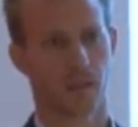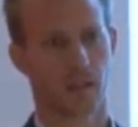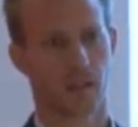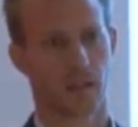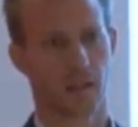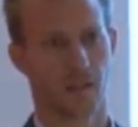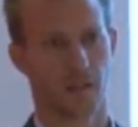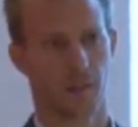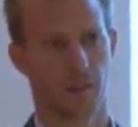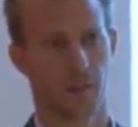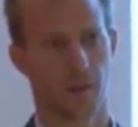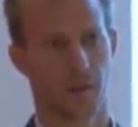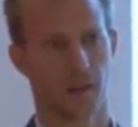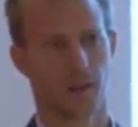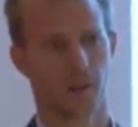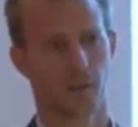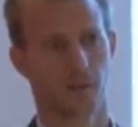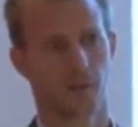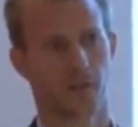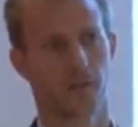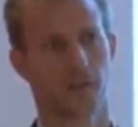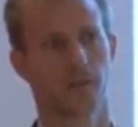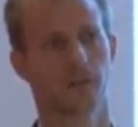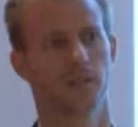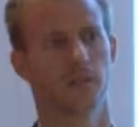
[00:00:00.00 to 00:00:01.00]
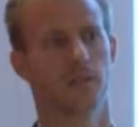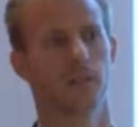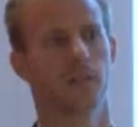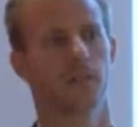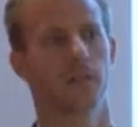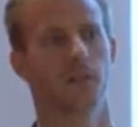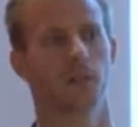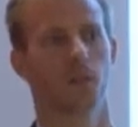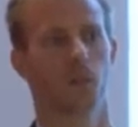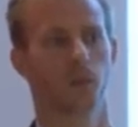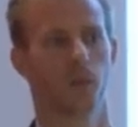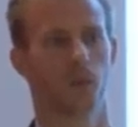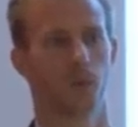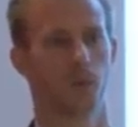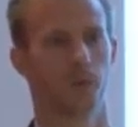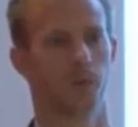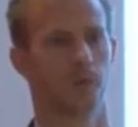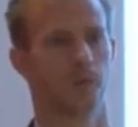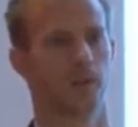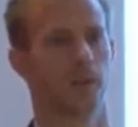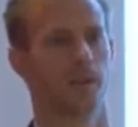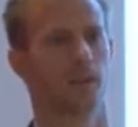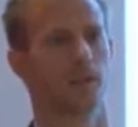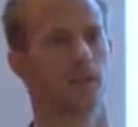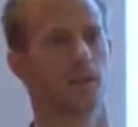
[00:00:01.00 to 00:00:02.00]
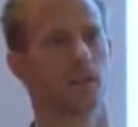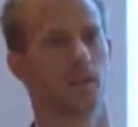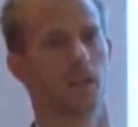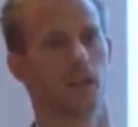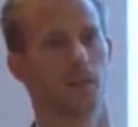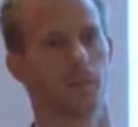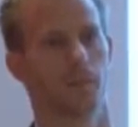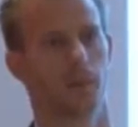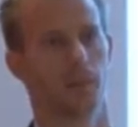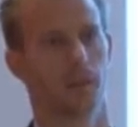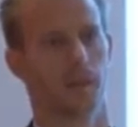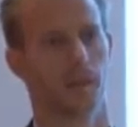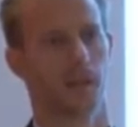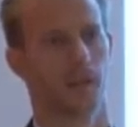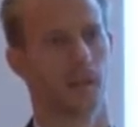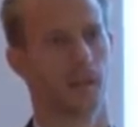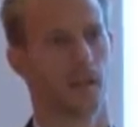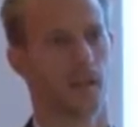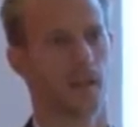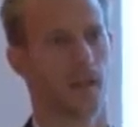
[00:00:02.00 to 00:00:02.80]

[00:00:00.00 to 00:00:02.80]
in the beginning of this year, we were facing a big